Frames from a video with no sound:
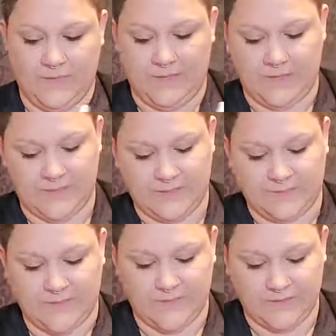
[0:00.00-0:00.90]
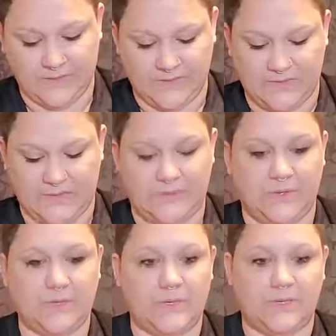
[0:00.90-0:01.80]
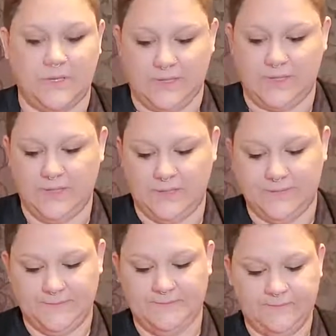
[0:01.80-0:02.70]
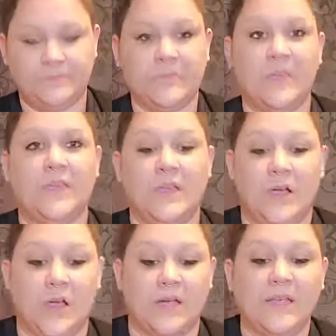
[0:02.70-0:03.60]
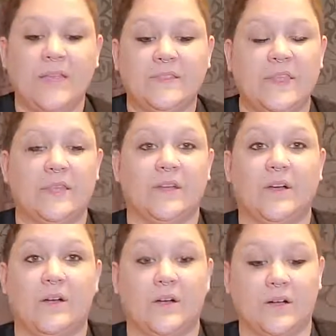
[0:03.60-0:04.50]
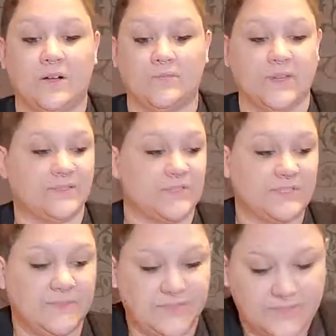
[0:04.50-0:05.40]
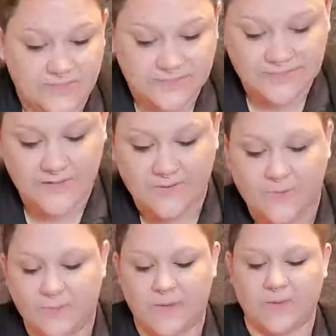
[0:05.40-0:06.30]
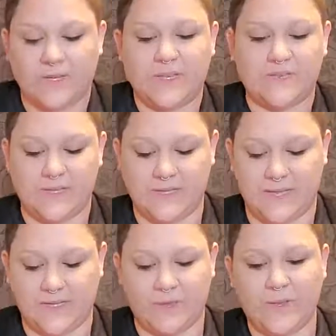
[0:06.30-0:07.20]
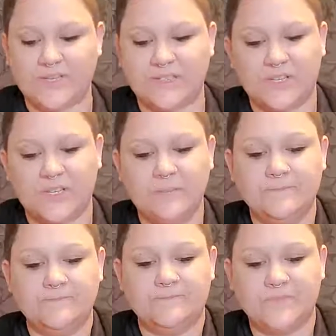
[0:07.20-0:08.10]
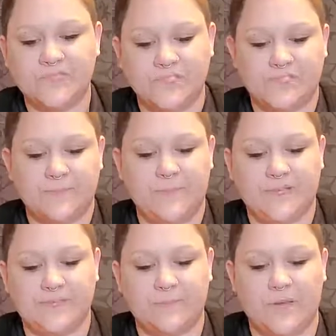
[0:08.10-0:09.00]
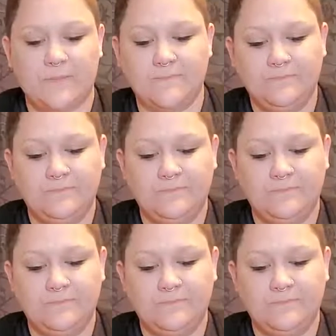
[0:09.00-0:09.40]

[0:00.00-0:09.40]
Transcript: and it smells so good. All right, then our Rice Krispie treat stuff, we might want to give it a quick stir just to mix them up.